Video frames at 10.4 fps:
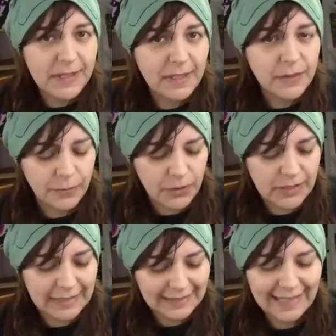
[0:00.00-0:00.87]
things
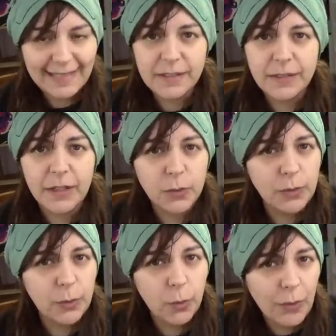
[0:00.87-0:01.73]
first, let's start
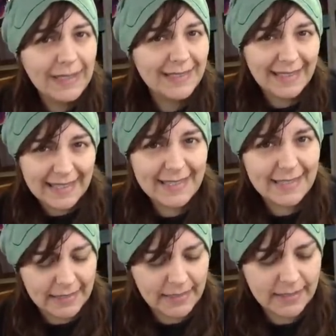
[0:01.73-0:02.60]
with what
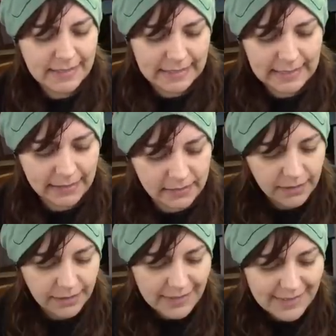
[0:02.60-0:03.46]
is this kit?
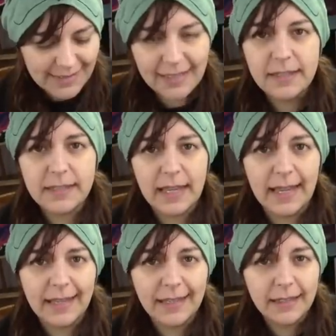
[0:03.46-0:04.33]
This is
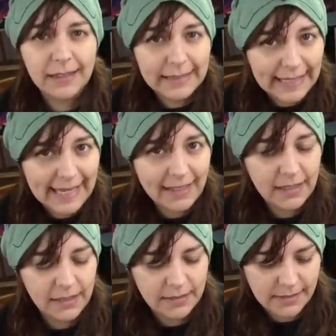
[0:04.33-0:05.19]
a
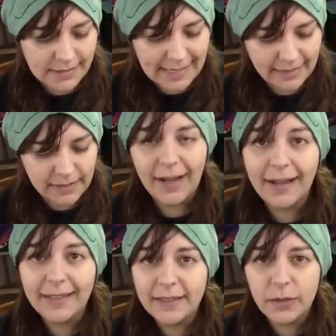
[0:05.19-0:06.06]
clay set.
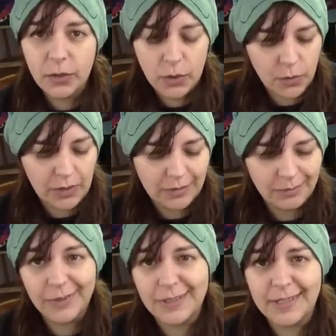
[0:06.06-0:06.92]
I didn't know,
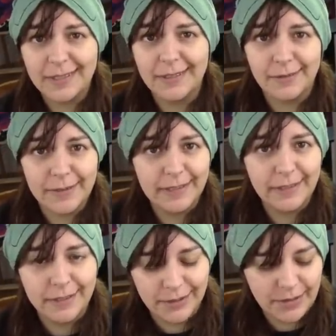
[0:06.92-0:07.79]
because I didn't read
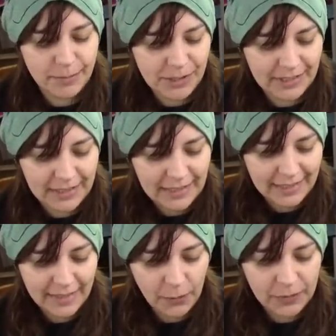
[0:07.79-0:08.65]
the description,
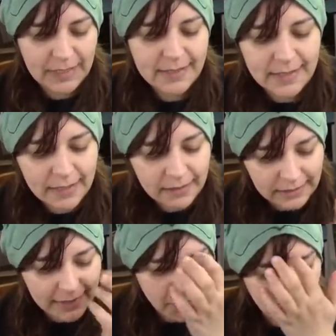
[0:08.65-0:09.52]
that when they say
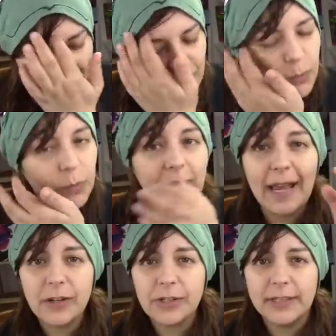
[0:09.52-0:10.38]
clay treats, we're
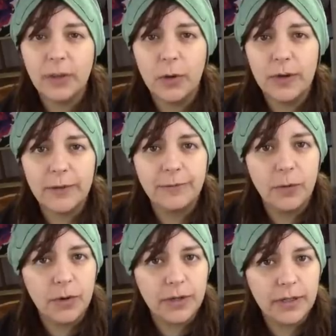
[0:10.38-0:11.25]
actually going
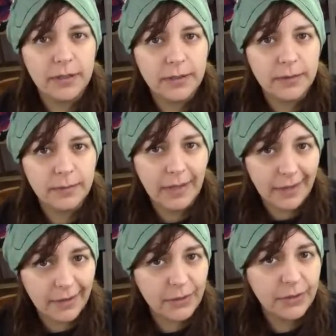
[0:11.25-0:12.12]
for
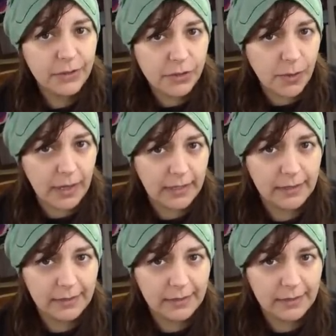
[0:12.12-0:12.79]
air dry